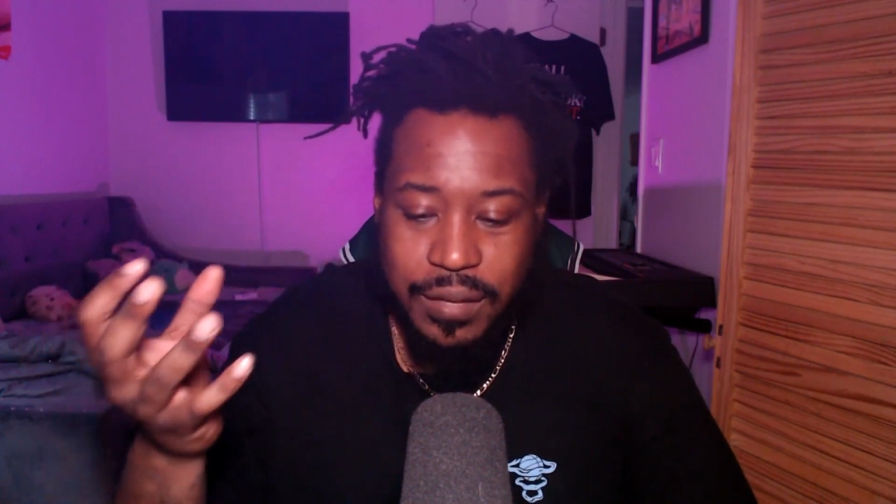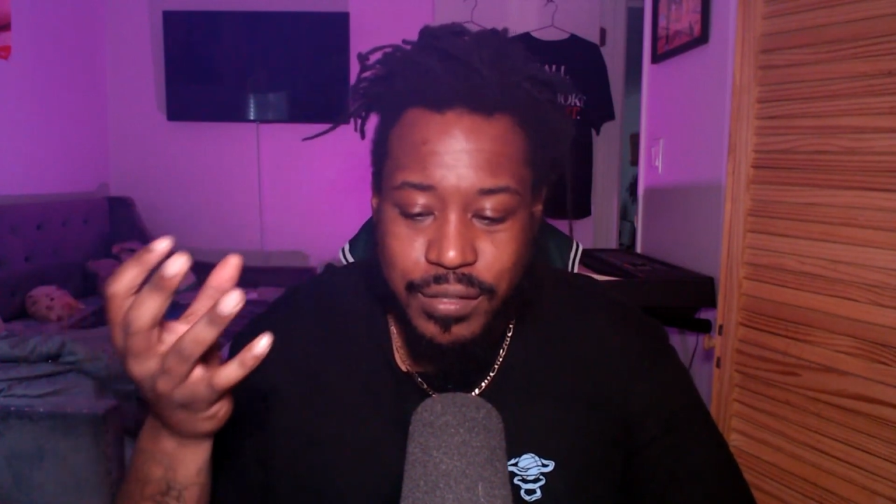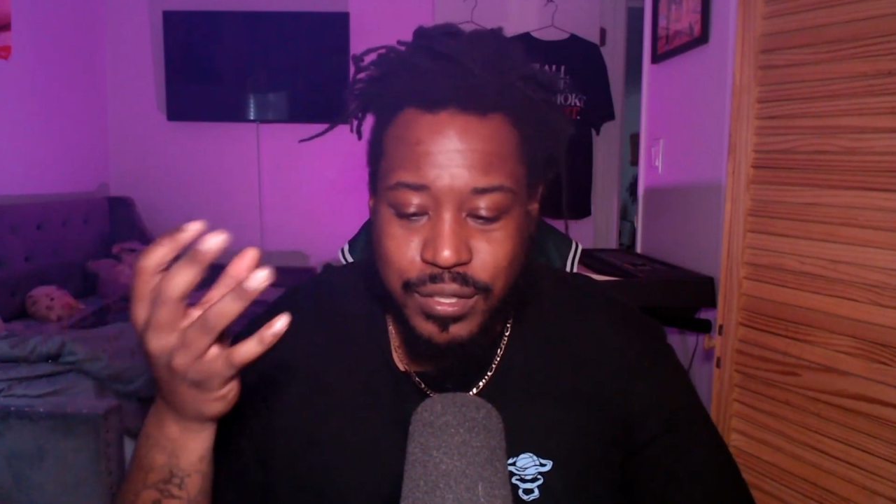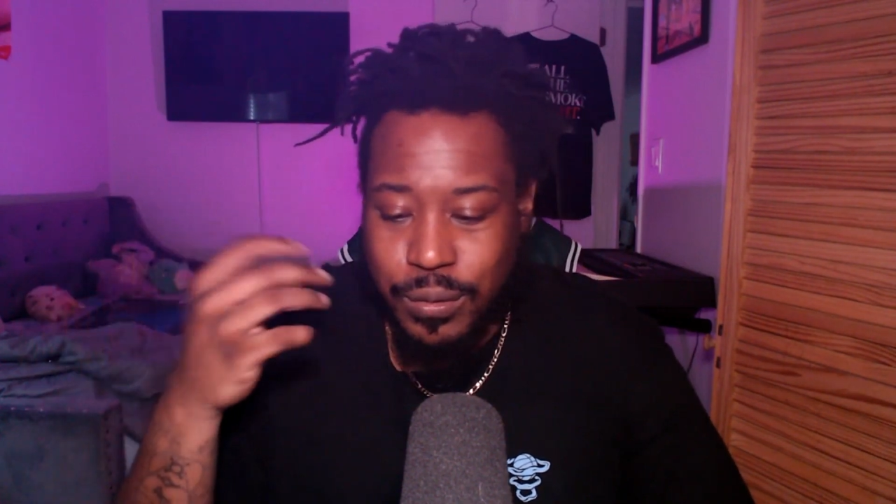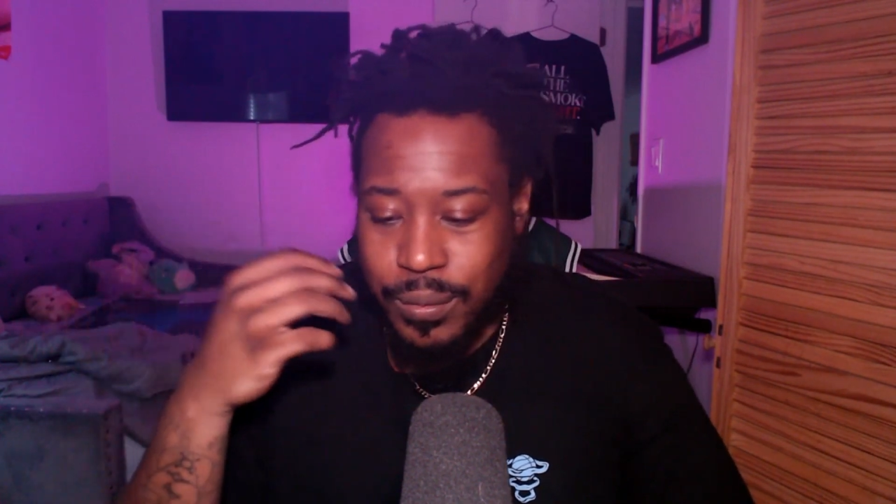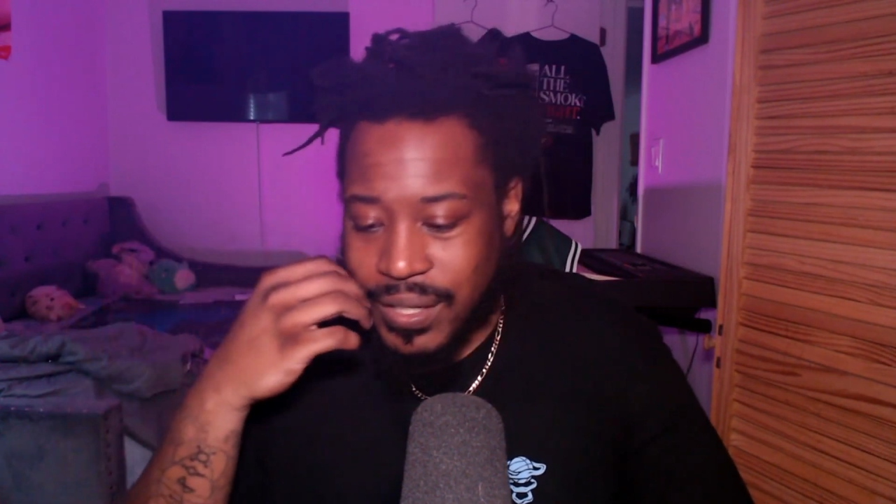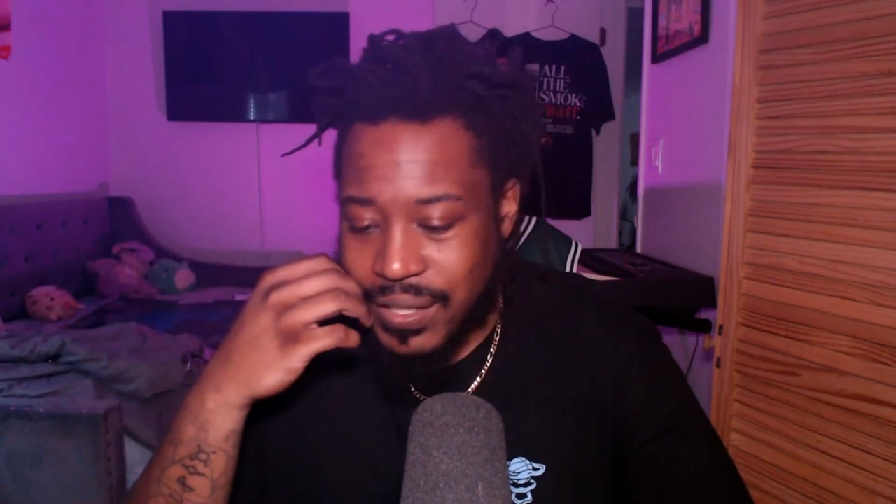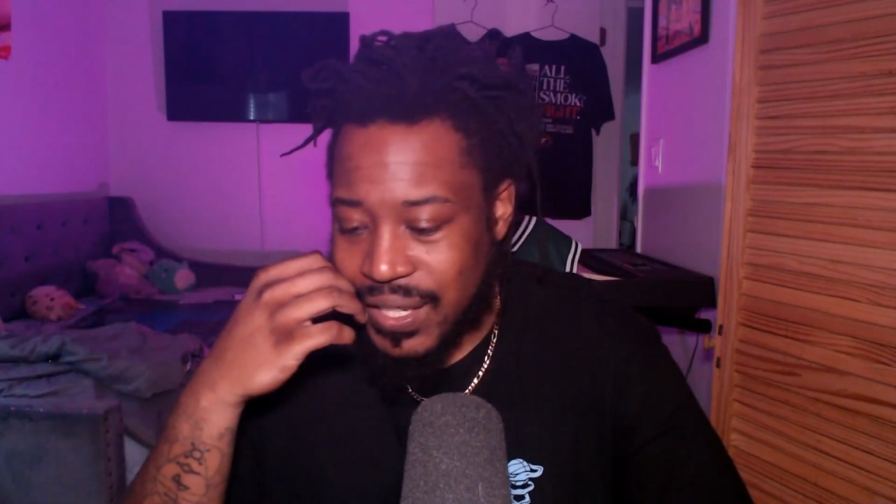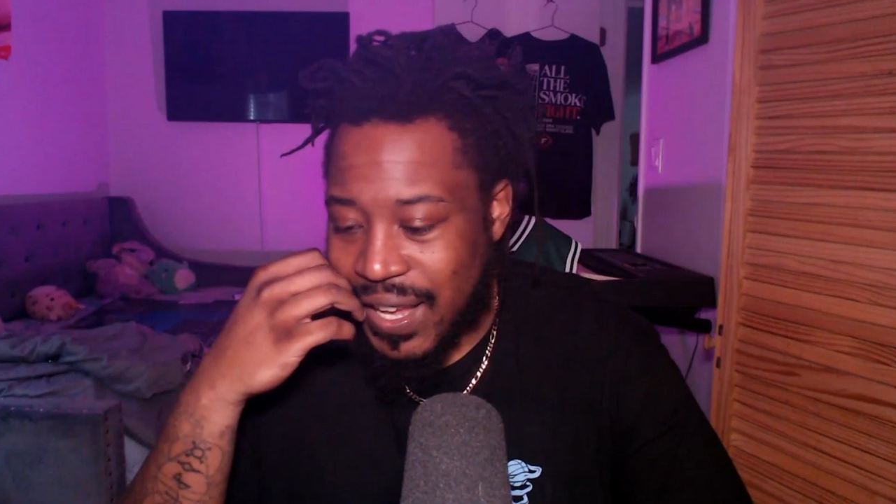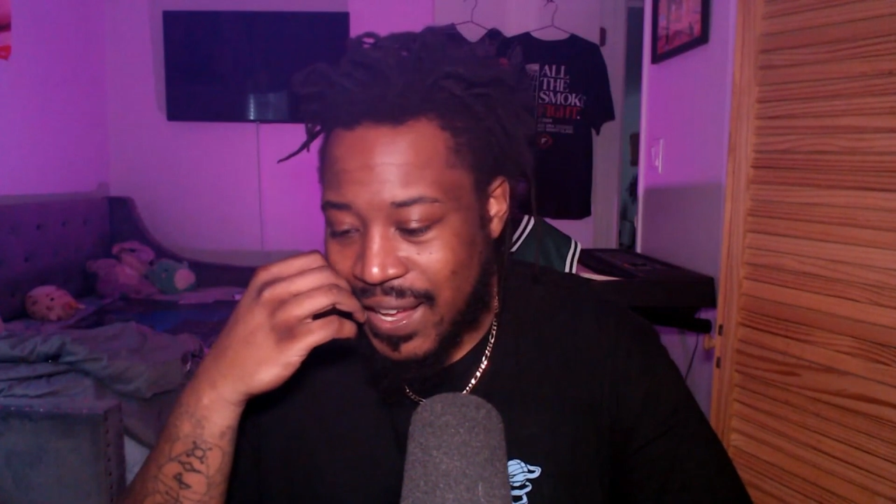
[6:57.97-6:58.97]
us
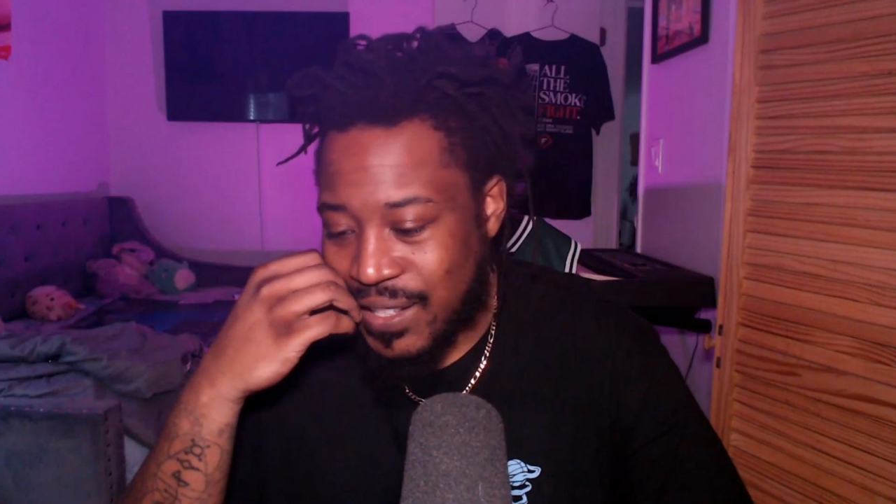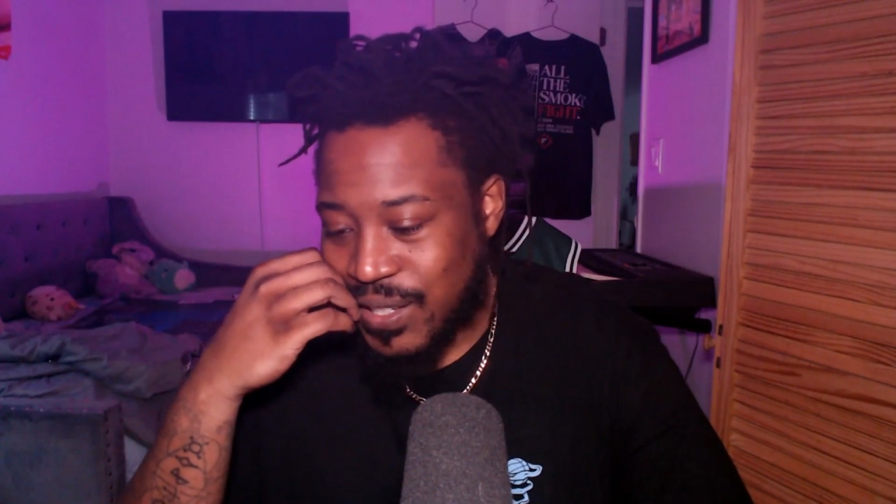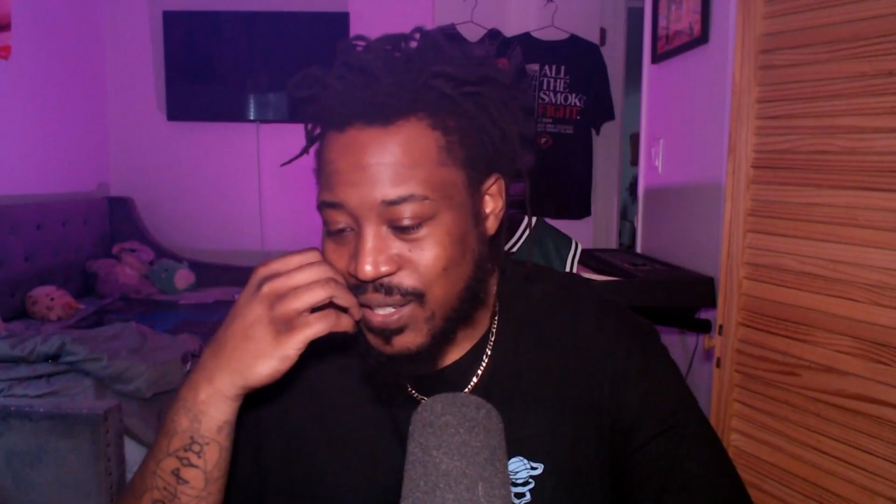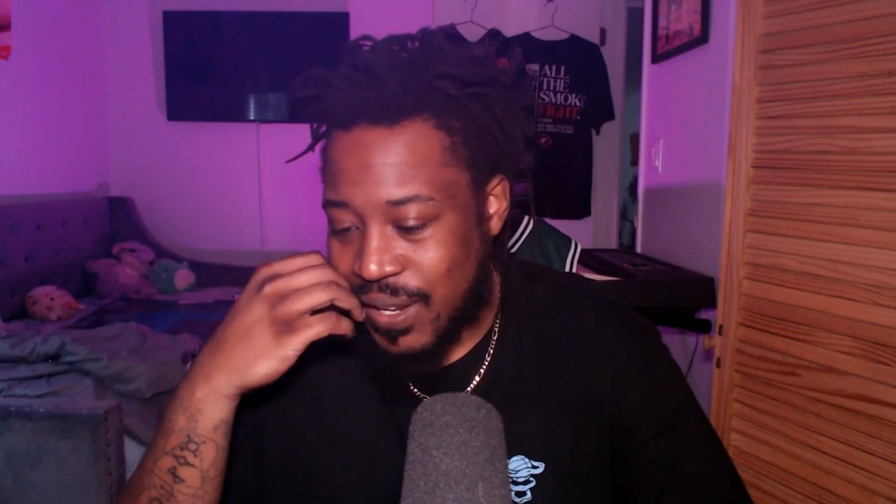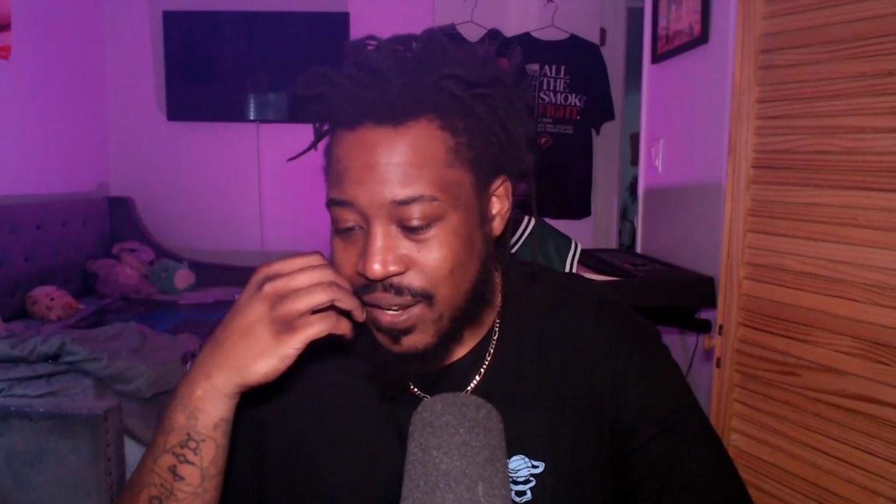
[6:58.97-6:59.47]
crazy odds